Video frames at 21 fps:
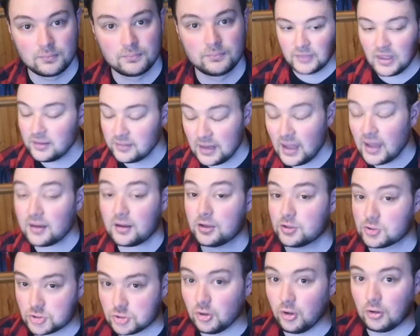Not
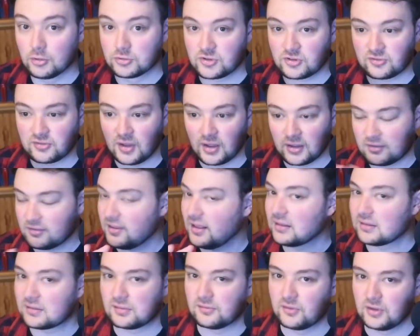control, just a
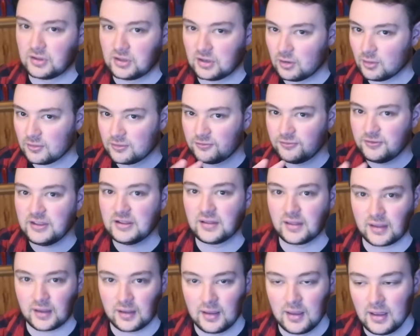sense of it, a
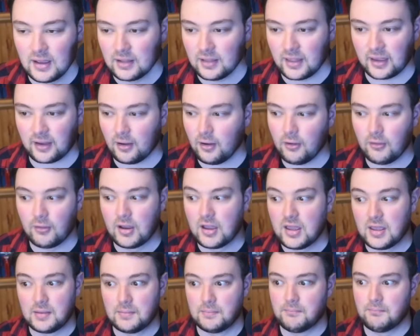feeling. Like, oh,
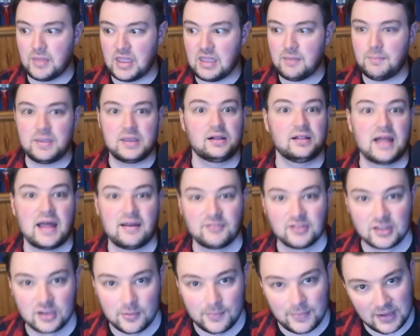maybe I'll have a
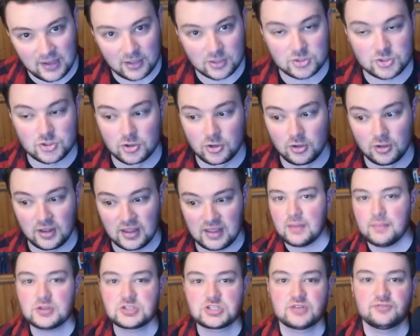little bit of control. The
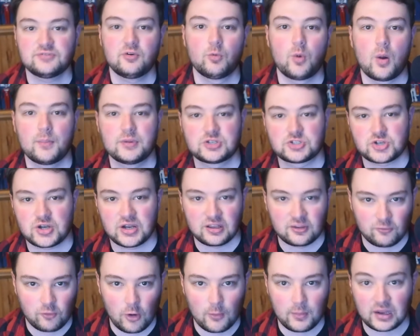image of a woman
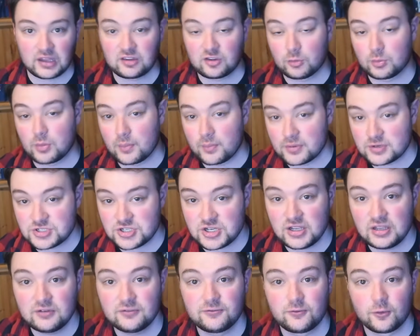transforming into a
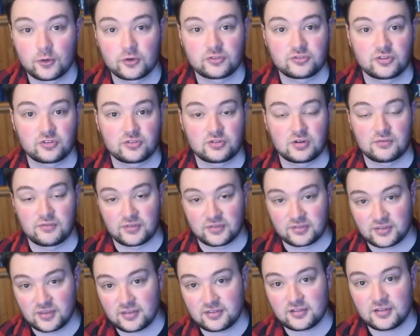machine forced to serve a
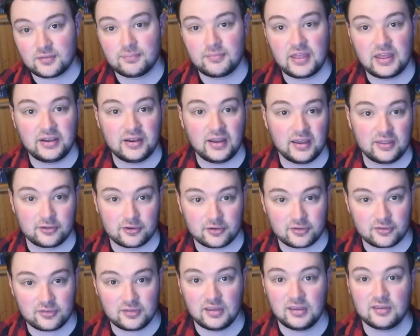system that neither
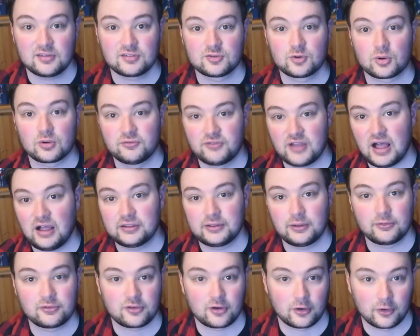sees nor
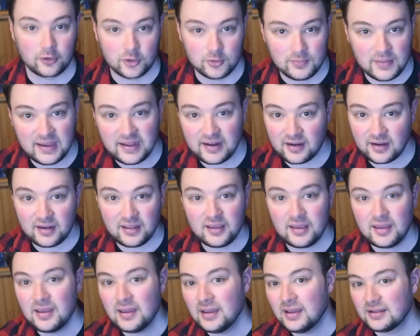values her humanity
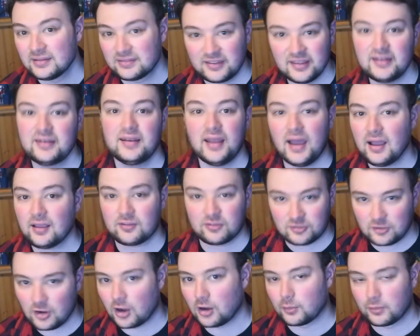did not
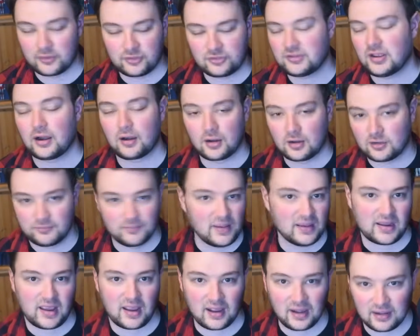start with Terror of
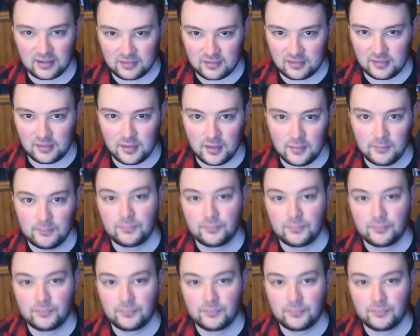Mechagodzilla.